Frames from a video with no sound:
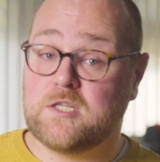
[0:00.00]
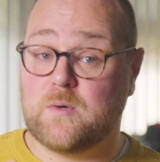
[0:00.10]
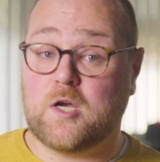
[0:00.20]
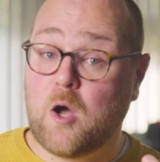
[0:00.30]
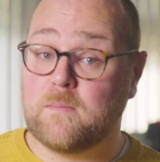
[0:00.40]
to
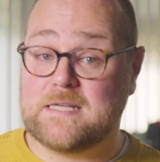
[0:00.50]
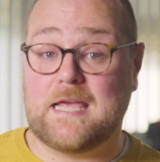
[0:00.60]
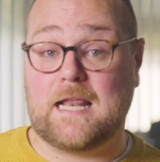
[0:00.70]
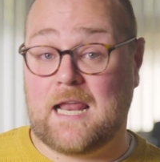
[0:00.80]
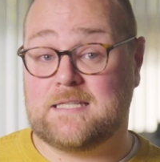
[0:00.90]

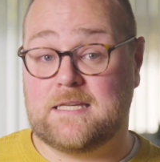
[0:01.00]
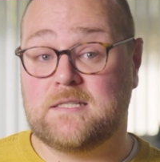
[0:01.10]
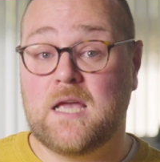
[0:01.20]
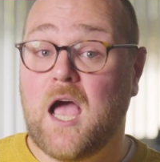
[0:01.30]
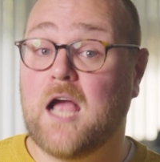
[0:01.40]
accommodate
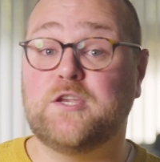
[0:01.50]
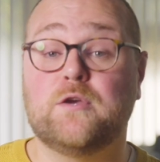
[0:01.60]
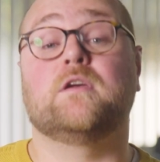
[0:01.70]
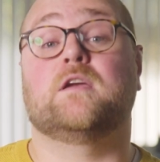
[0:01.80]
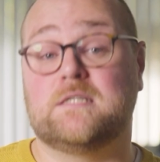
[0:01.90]
glasses, and you
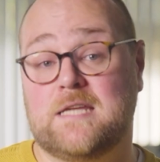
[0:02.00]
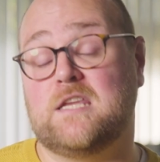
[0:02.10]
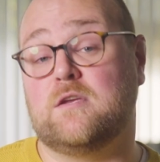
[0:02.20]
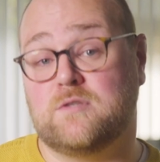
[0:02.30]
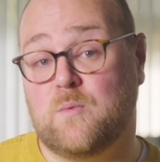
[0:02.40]
can
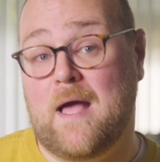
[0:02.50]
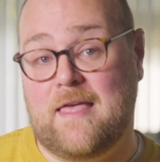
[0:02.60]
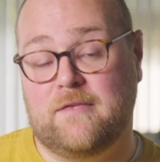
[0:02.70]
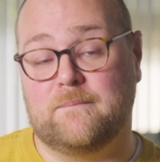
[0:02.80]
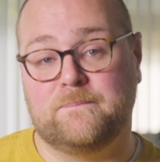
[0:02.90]
continue to wear
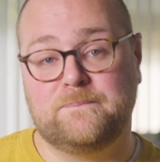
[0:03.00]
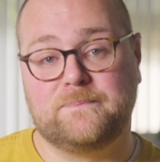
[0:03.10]
them.